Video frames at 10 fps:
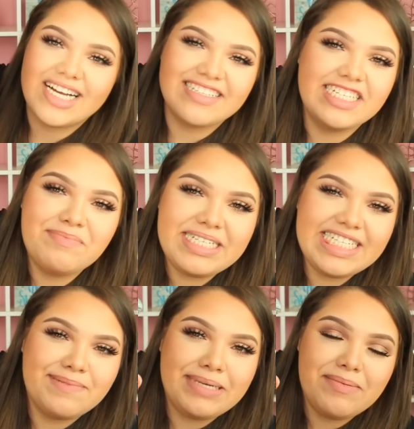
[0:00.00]
next up
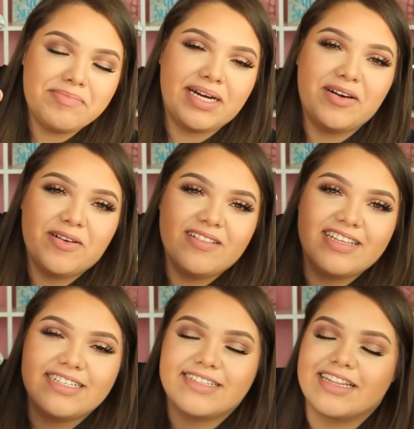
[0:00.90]
is baby powder.
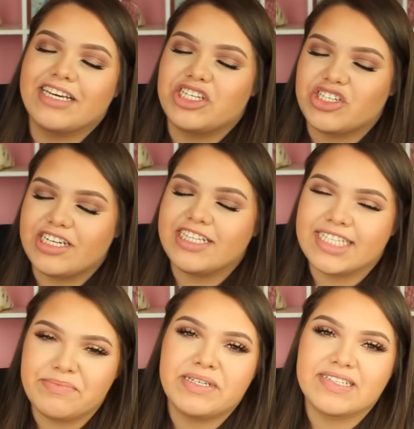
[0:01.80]
This
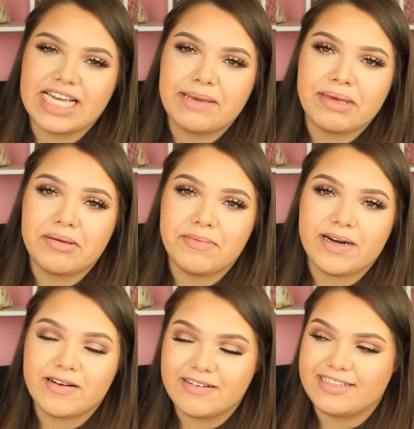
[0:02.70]
legit smells like baby
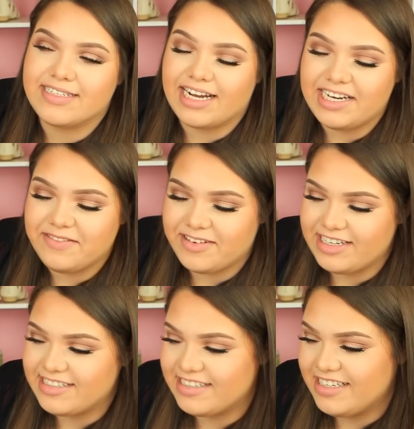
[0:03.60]
powder. It's kind of
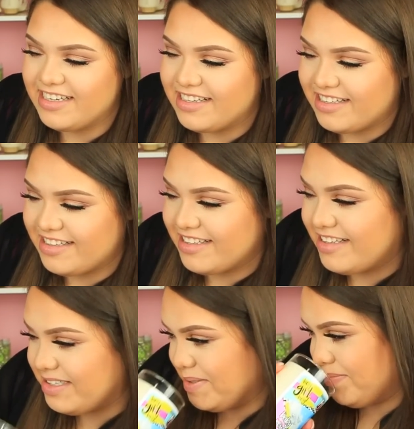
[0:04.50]
crazy.
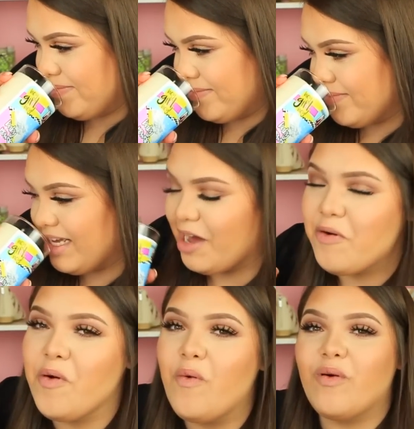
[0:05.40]
I
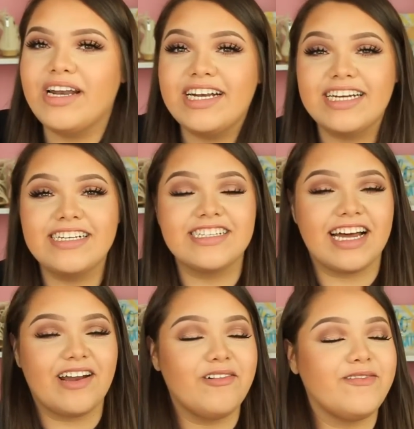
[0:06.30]
don't know what it is.
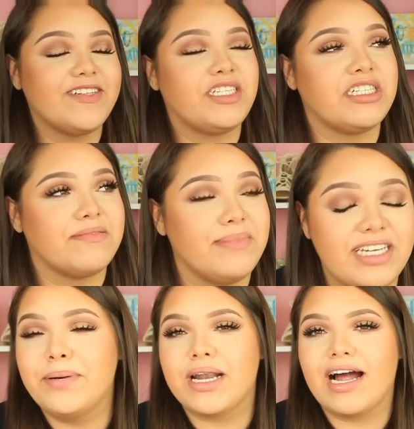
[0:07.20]
I don't know if it's just
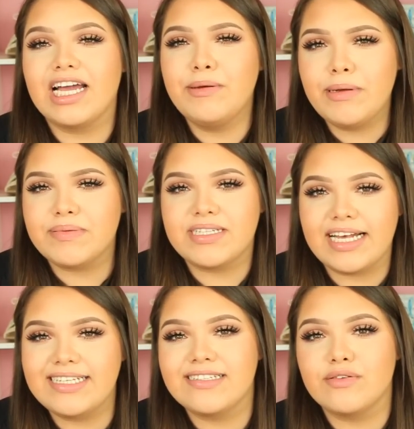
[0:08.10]
me, but I am
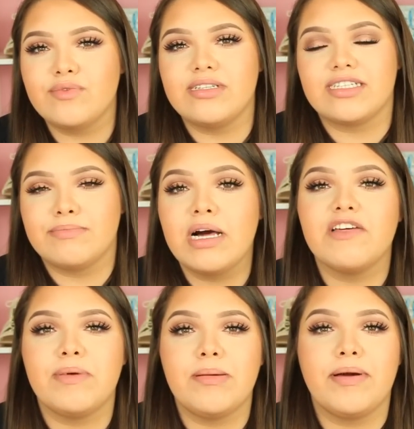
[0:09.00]
obsessed with the smell
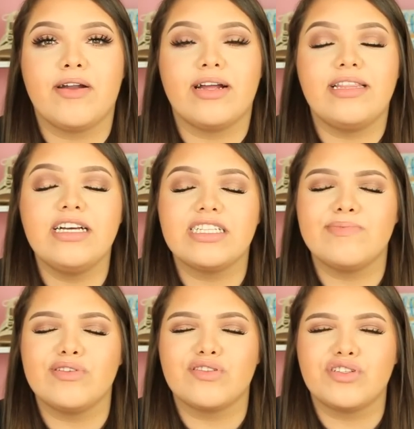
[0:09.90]
of baby powder. I think it
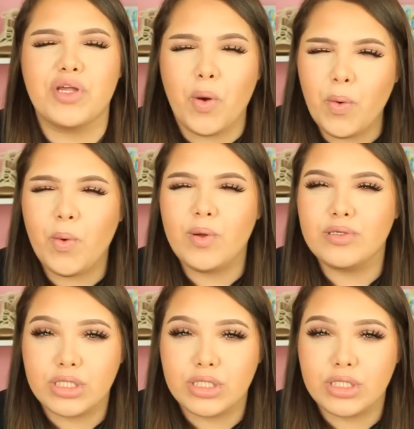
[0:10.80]
smells so